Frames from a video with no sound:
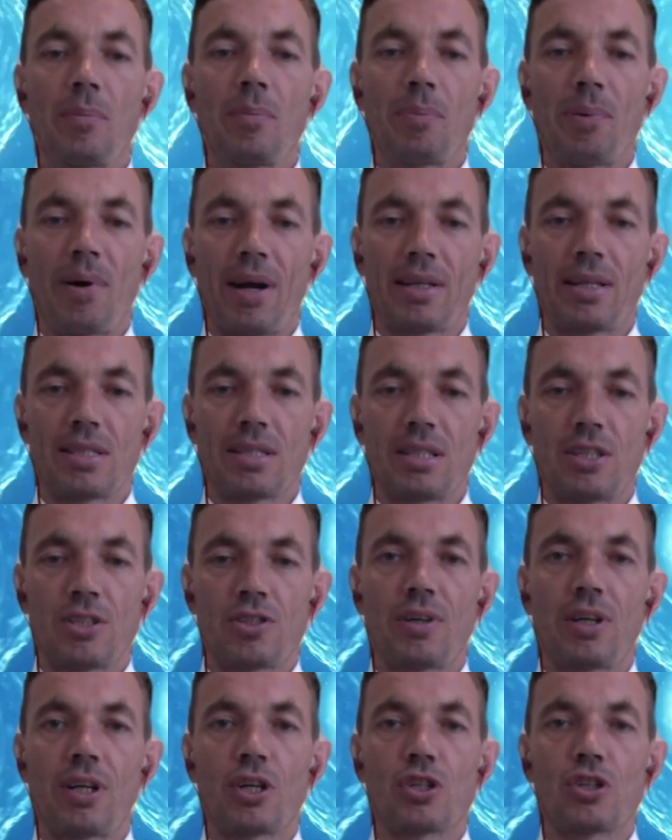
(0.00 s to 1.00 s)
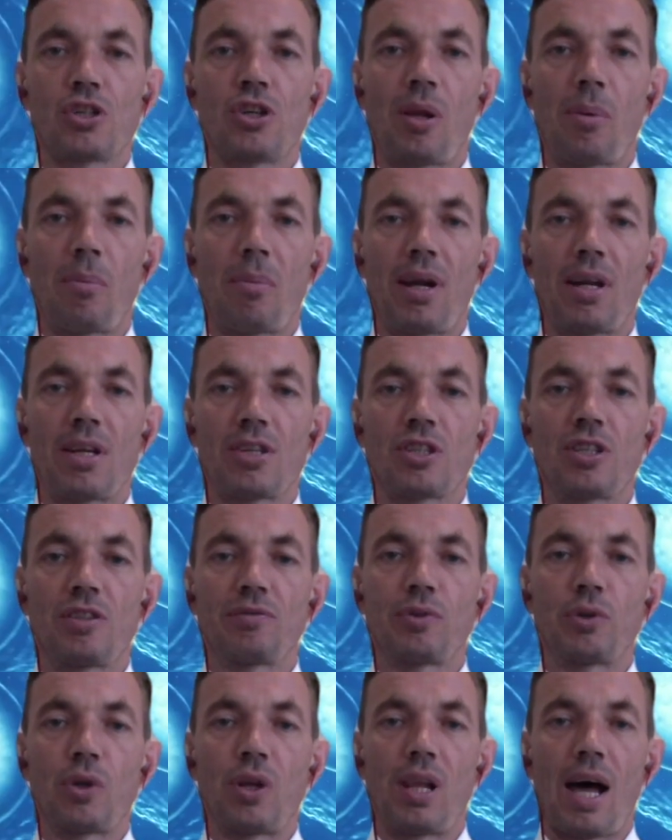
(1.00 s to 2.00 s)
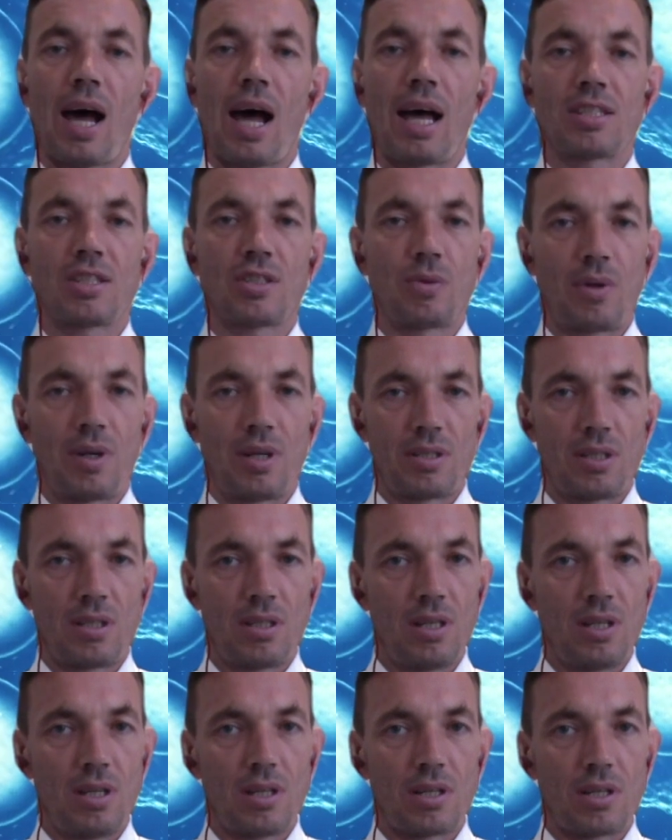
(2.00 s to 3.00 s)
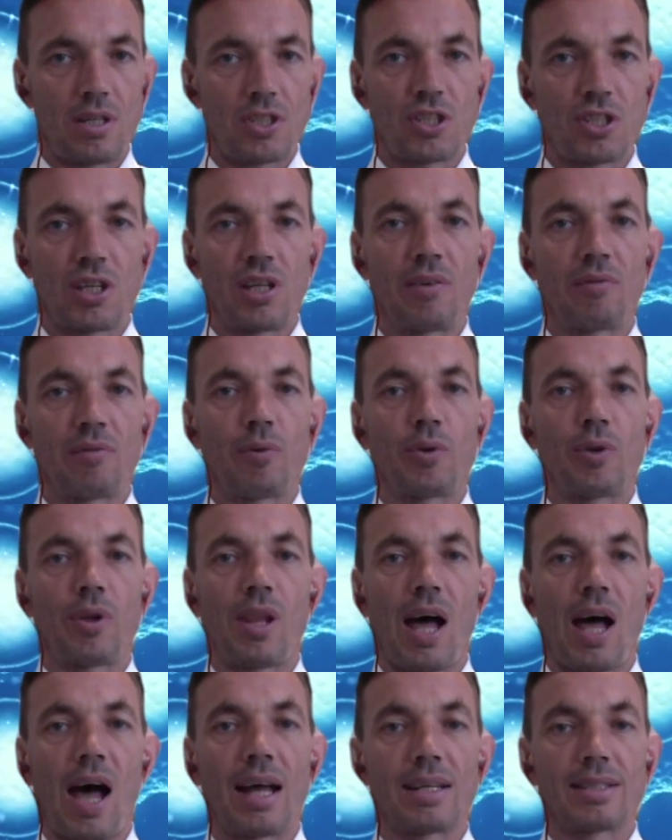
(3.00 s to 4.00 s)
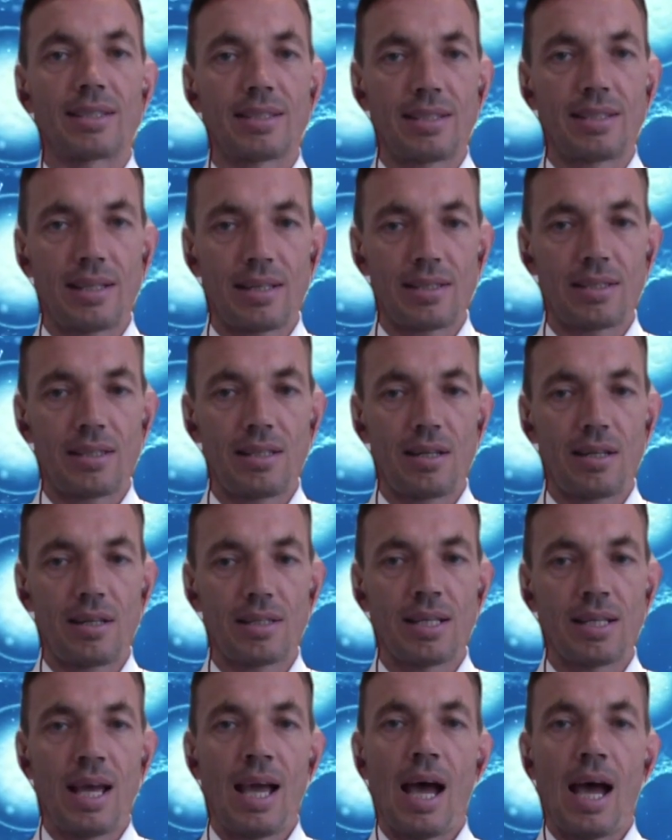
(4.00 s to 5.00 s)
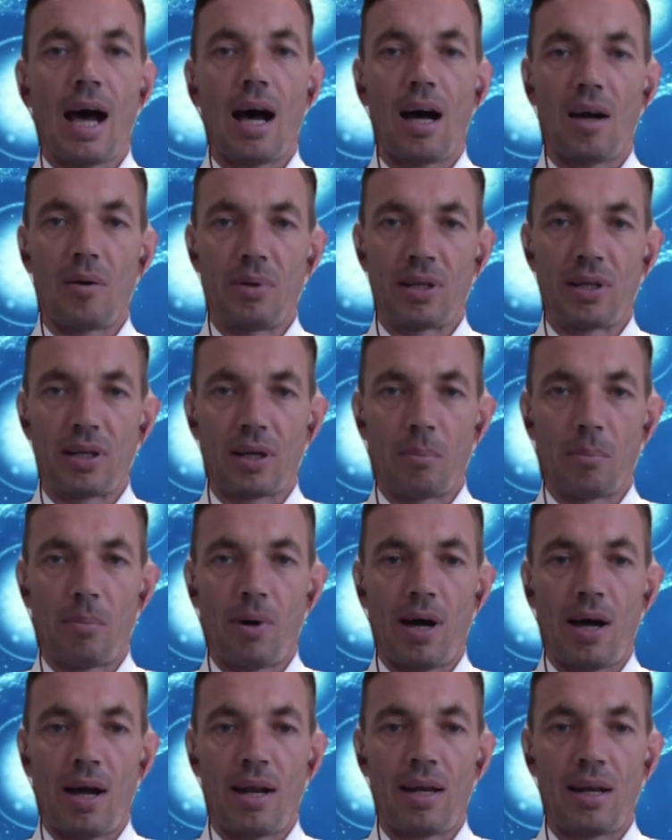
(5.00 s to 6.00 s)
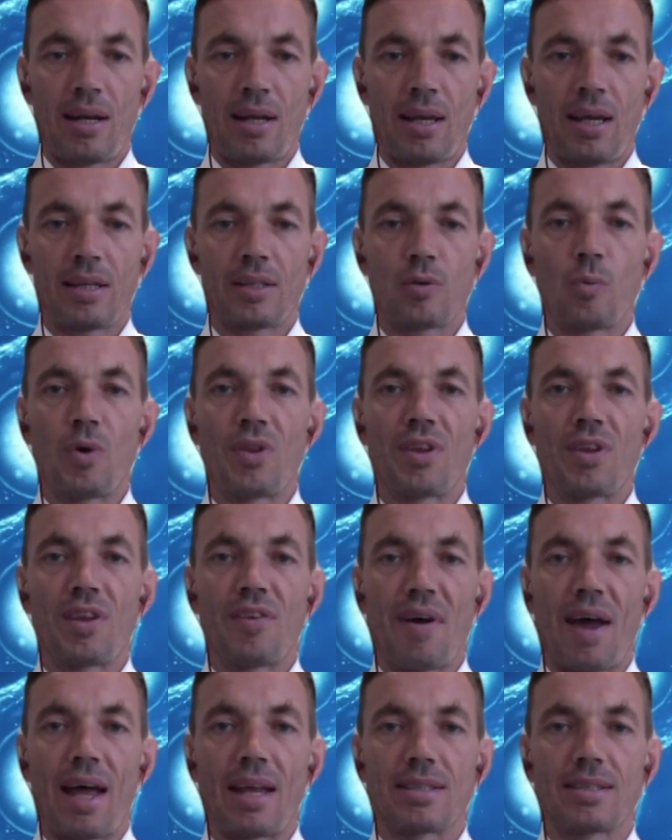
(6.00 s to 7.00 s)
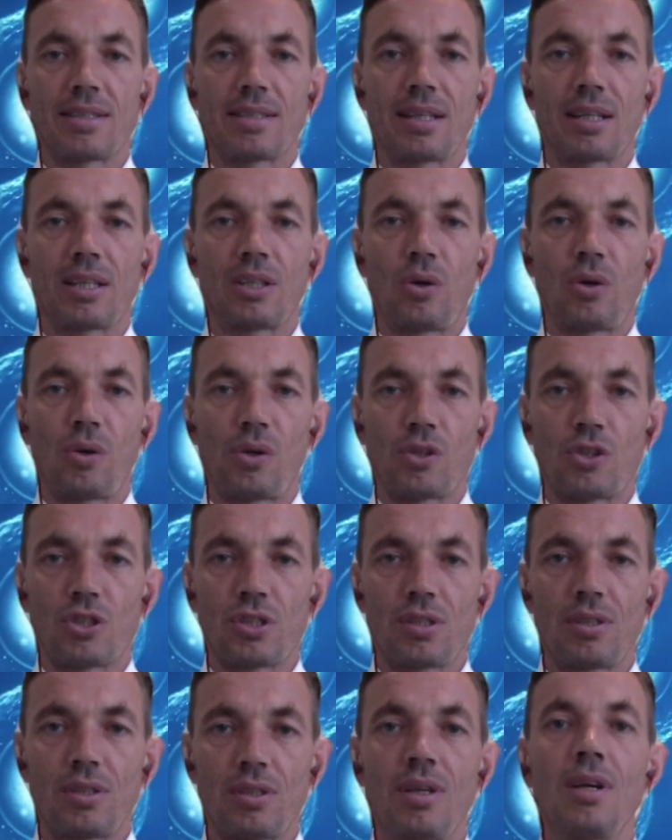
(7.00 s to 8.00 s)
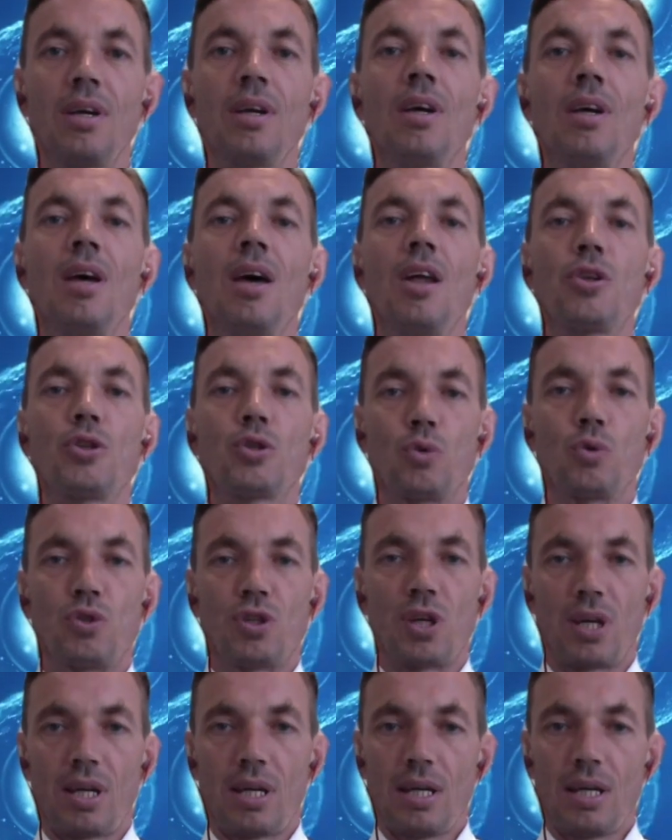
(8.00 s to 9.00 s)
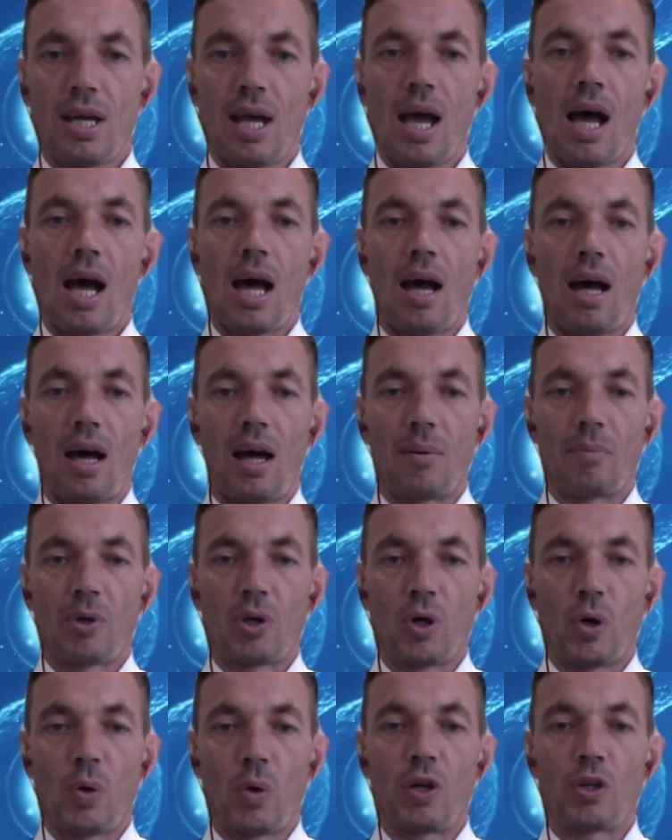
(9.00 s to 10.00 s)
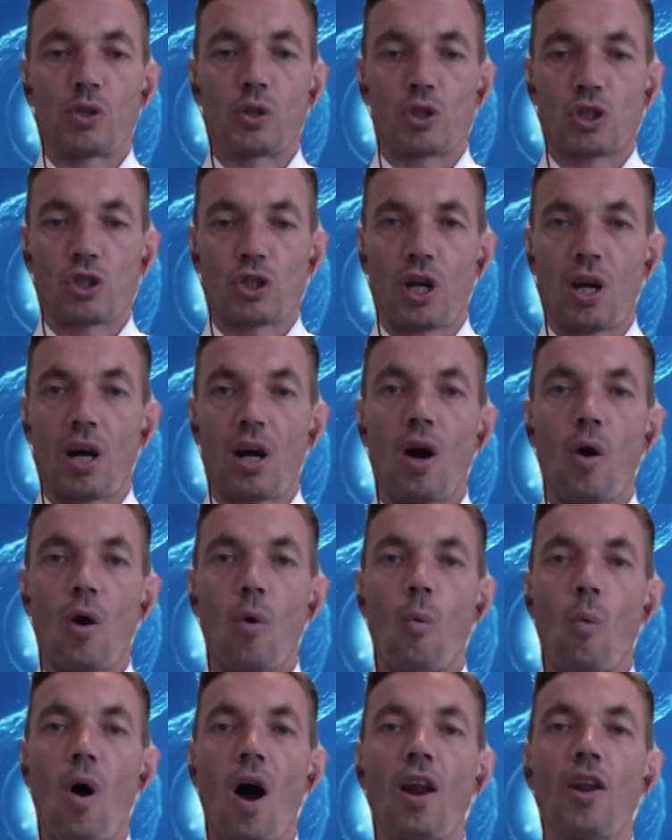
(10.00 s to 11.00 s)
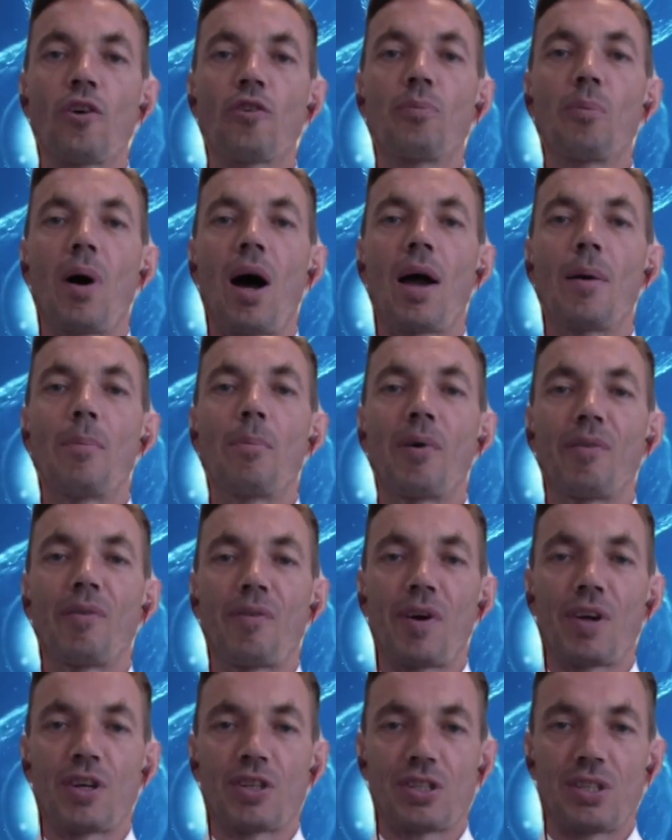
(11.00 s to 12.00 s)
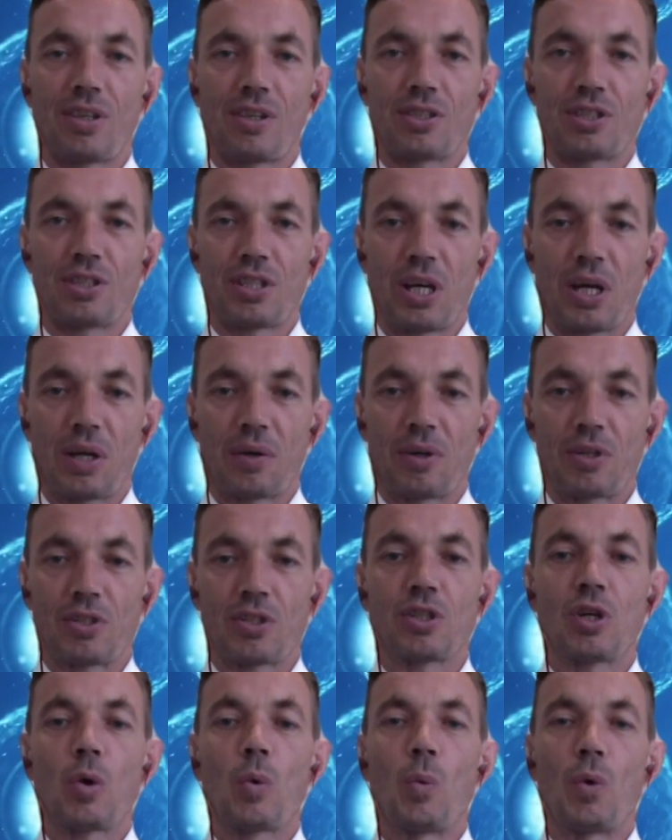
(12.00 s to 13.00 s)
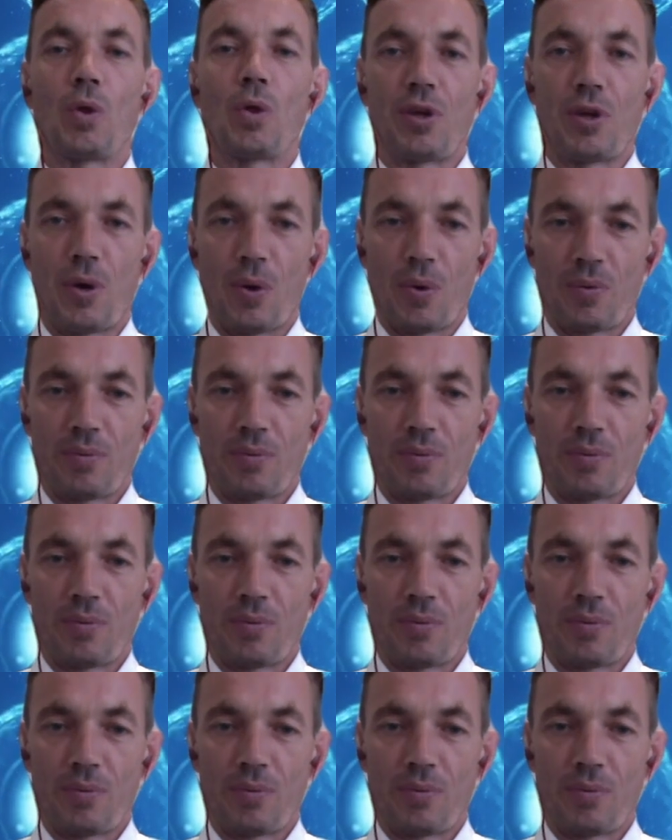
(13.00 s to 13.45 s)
practicing traditional medicine for the last 20 years, and for the last 6 years, I've been combining it with advanced technology. Today, I'm going to share one of my professional secrets with you.